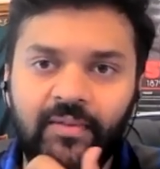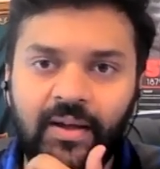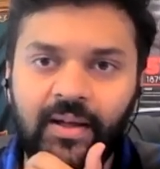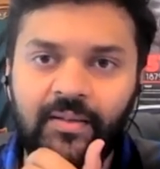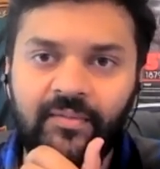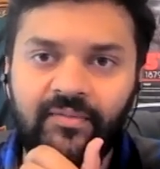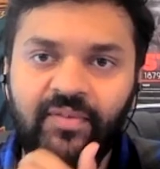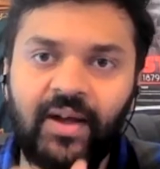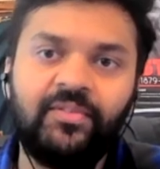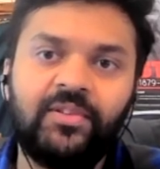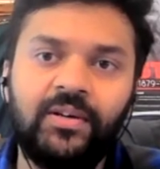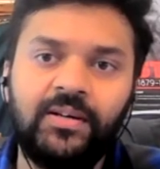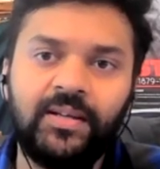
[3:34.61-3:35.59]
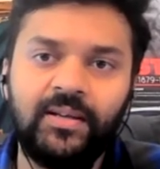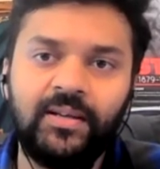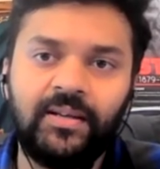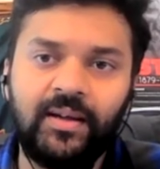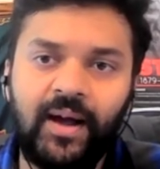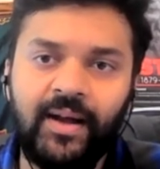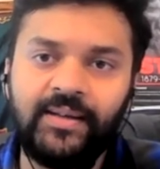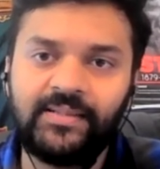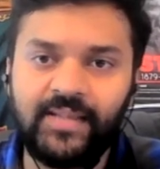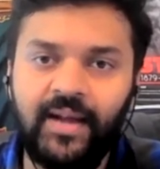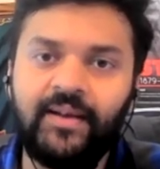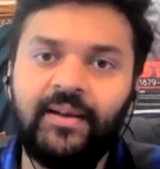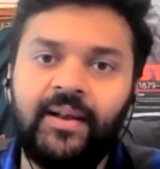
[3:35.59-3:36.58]
And 5:30, I
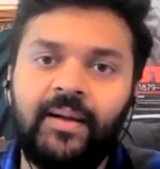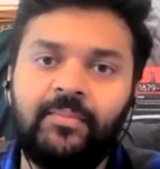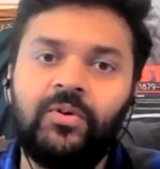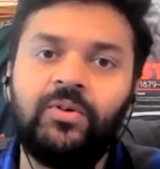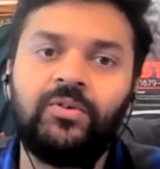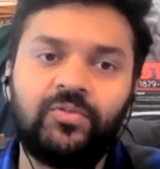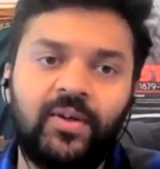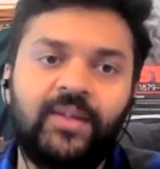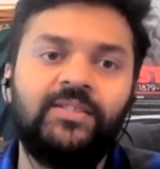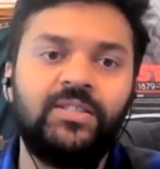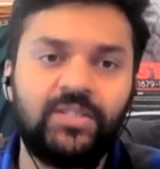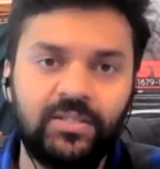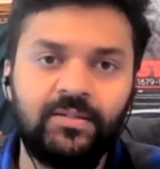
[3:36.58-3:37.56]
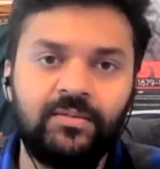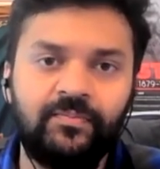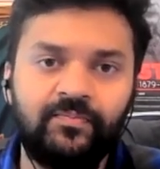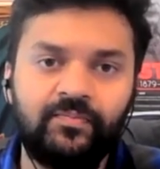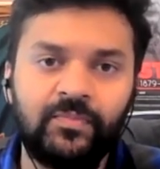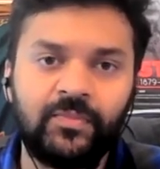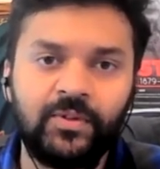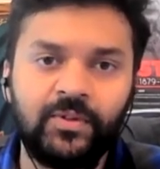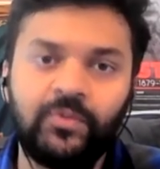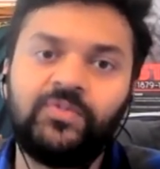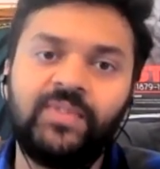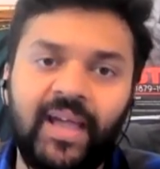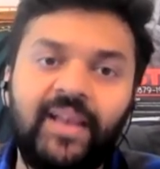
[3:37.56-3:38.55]
decided I'm going to transition to
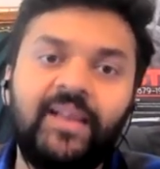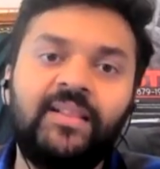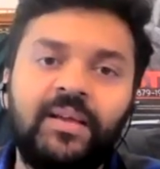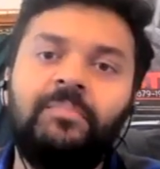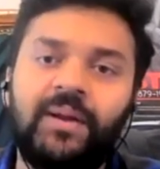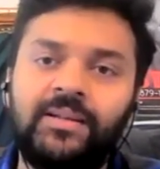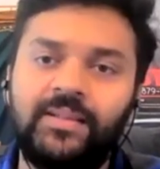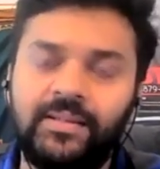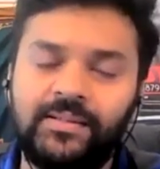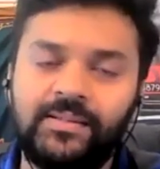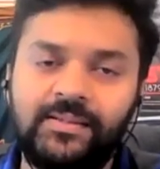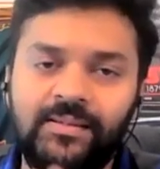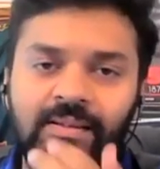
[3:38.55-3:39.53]
anything but this.